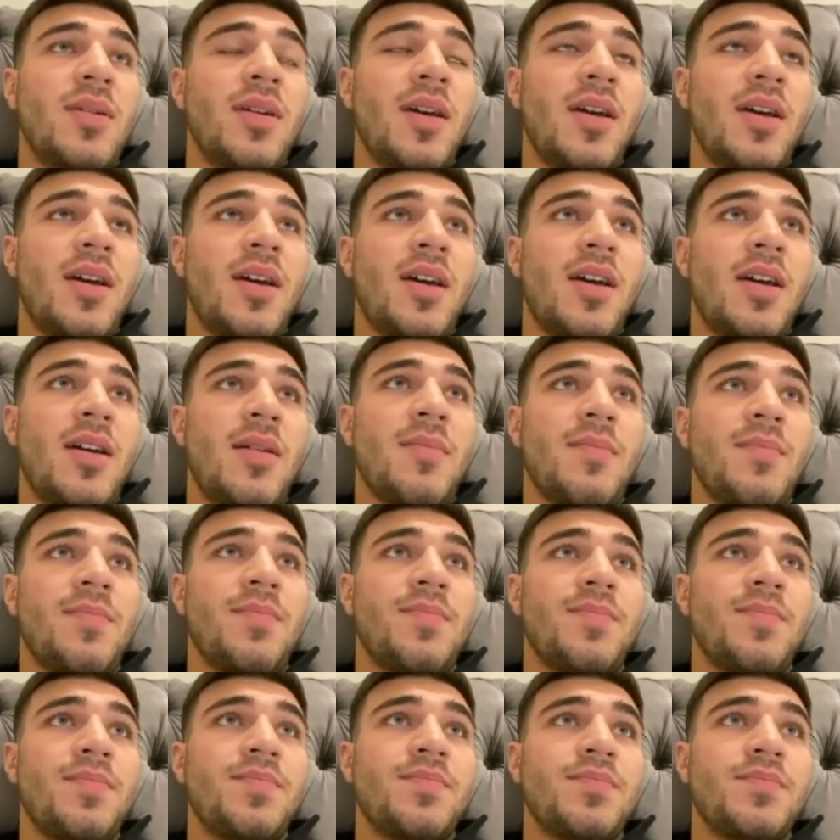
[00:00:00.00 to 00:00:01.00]

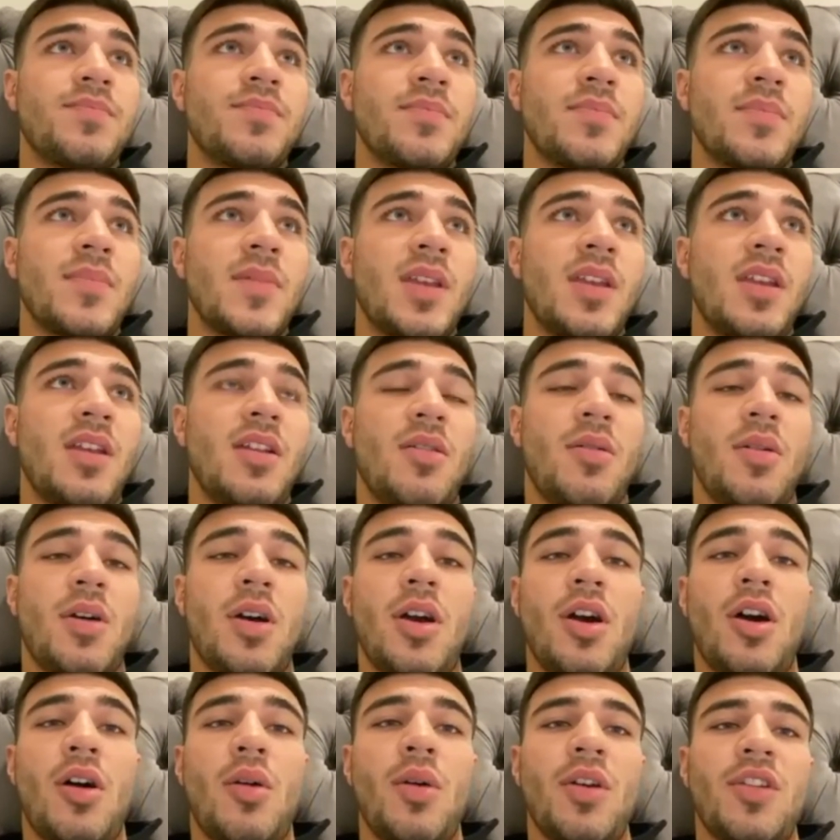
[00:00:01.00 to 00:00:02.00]
You know, I
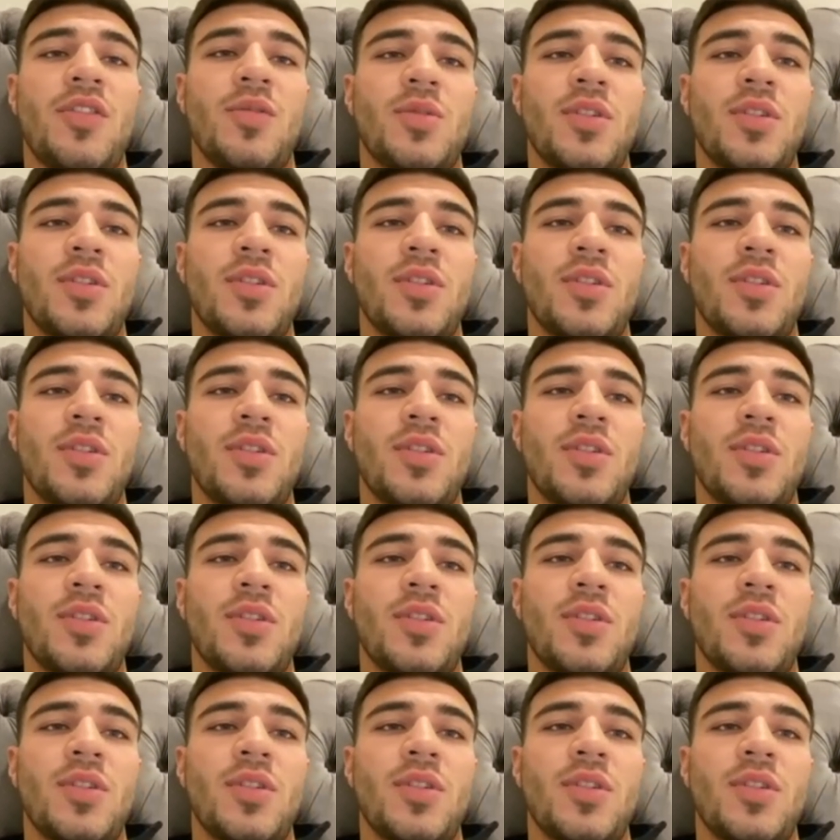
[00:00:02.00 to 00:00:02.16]
always